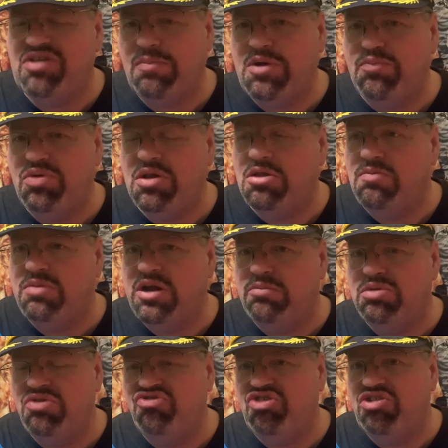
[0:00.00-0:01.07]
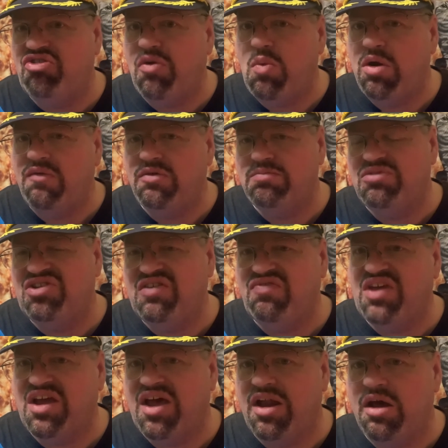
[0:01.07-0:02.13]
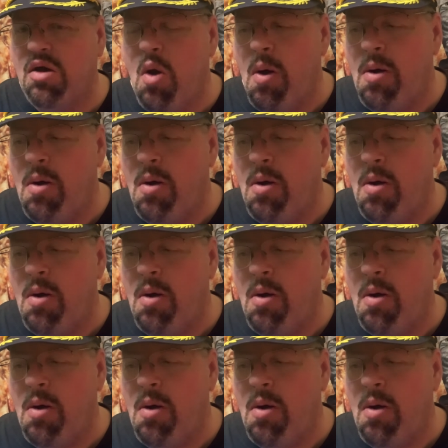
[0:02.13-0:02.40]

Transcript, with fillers: I'm gonna put a little bit of blue cheese on one of them, to see if that kind of